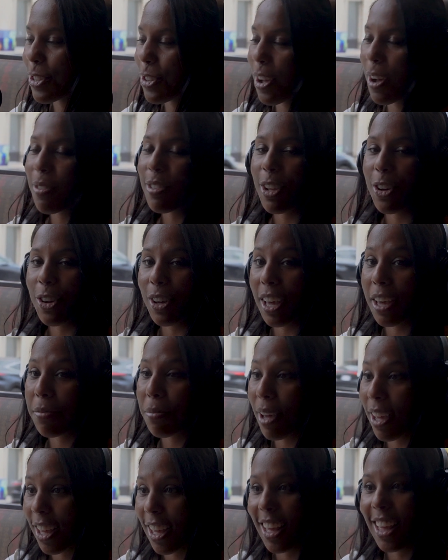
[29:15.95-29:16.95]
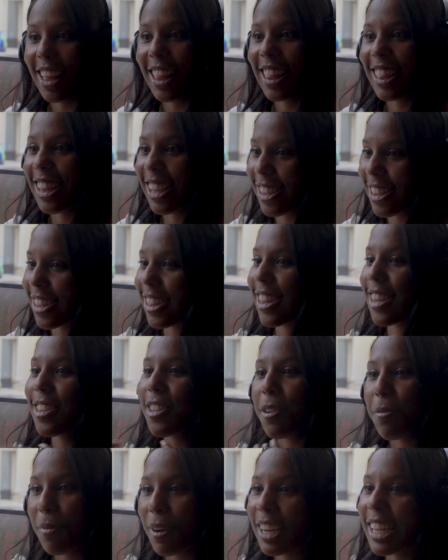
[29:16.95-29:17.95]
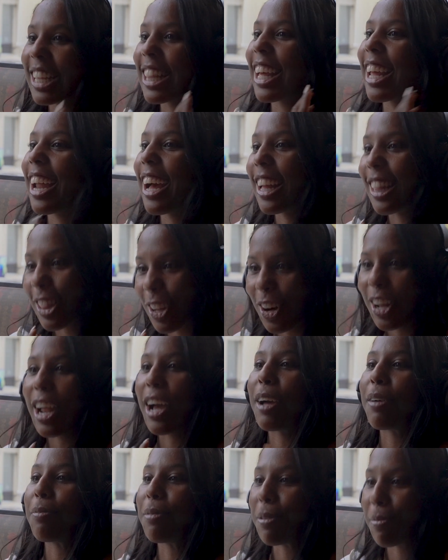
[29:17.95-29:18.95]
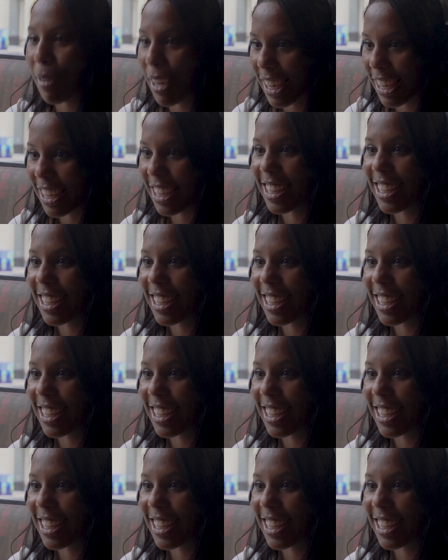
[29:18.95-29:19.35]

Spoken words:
So I was like, okay, bet. This is the money that I thought I would be making.